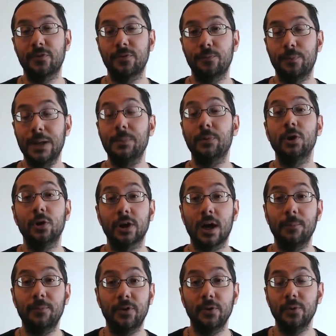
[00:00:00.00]
people you look
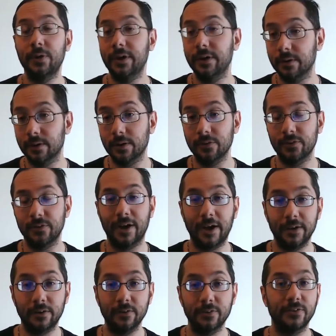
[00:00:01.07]
up to, heroes and
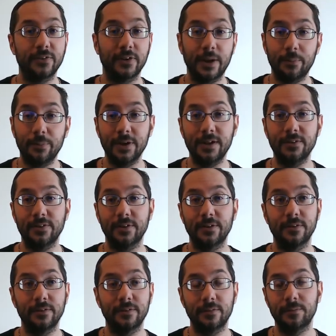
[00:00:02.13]
idols and celebrities
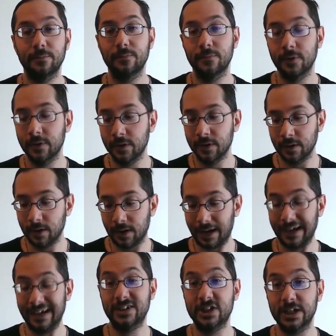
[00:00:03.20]
and
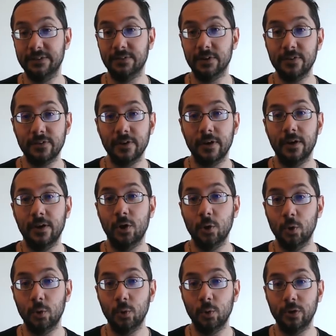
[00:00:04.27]
high achievers
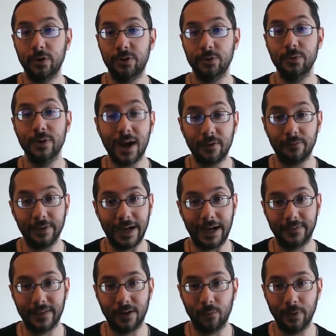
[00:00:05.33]
who do not
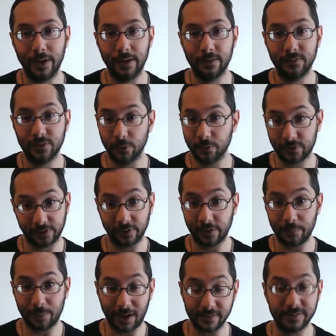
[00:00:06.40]
react that way. So it's clearly
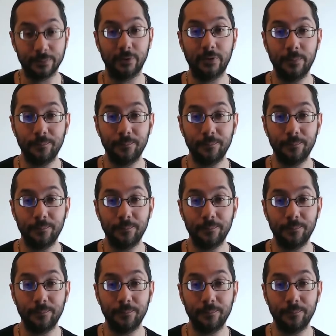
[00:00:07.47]
possible.